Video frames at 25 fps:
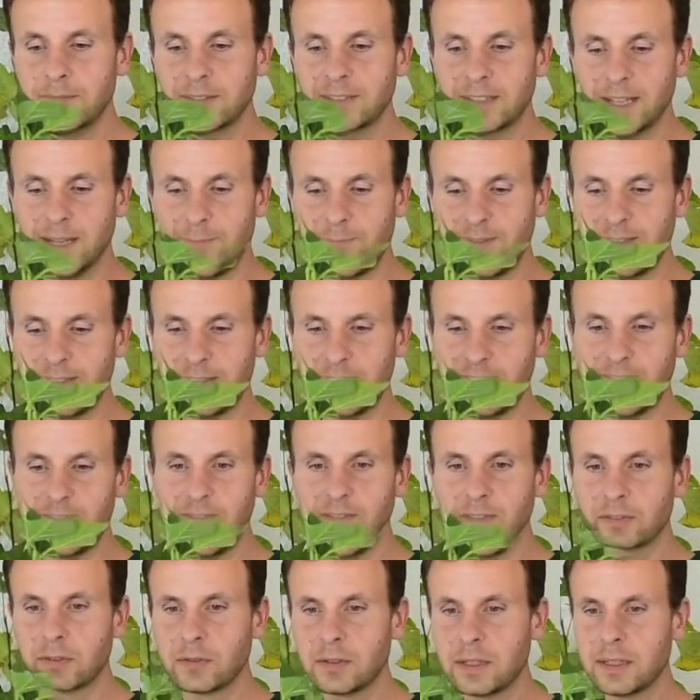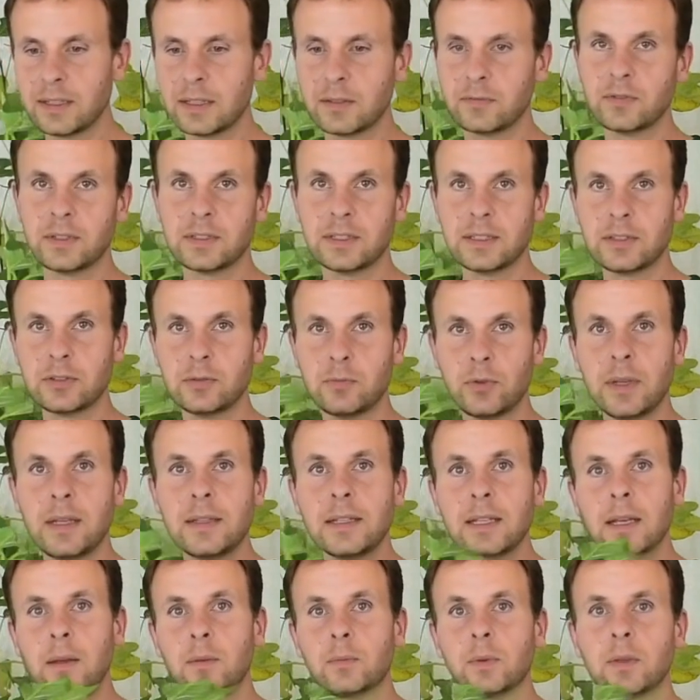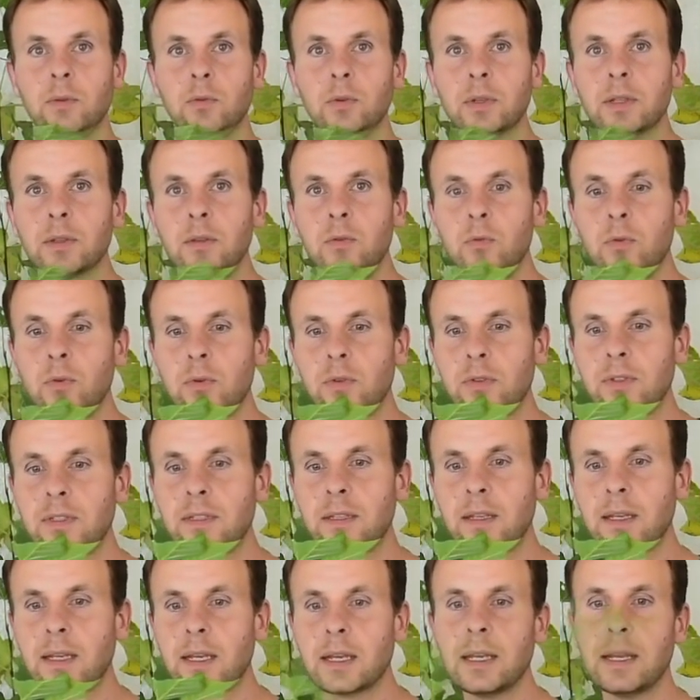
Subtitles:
Tap it a little so that everything spreads out between the roots,